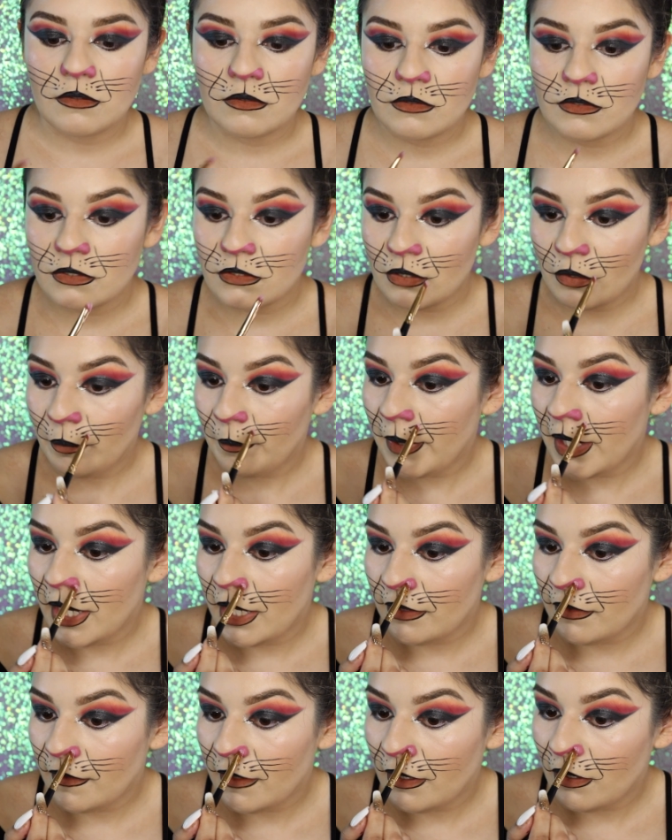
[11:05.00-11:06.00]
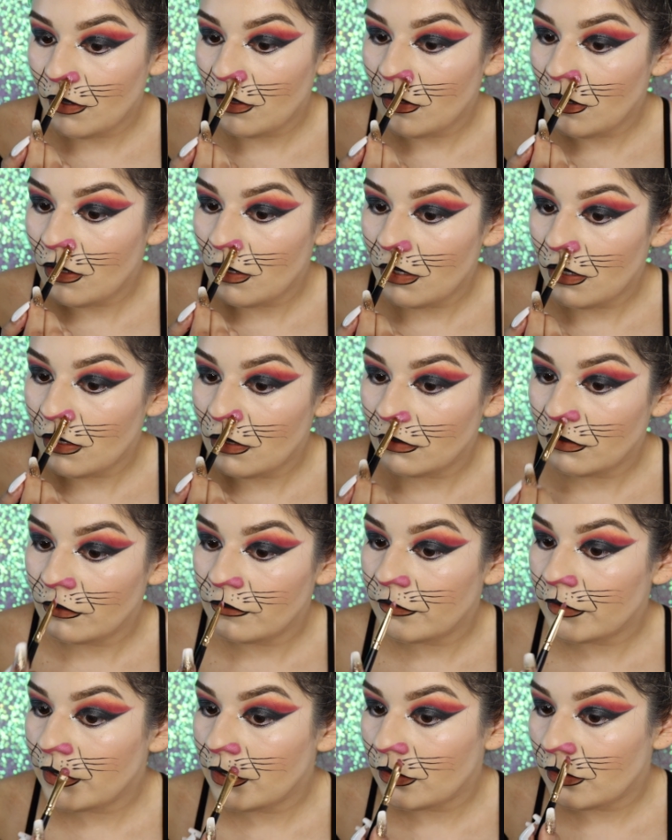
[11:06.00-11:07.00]
So pat that all
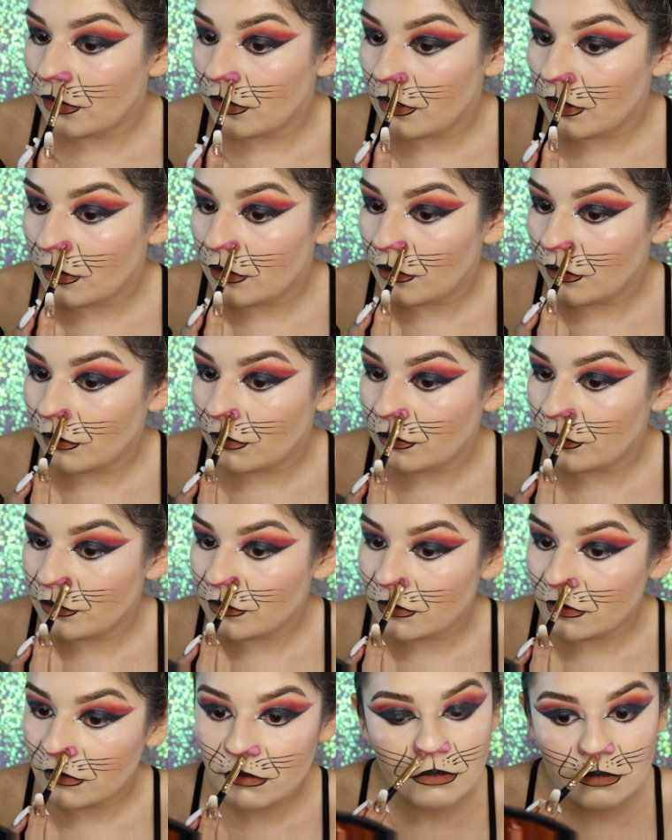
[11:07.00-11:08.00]
over your nose.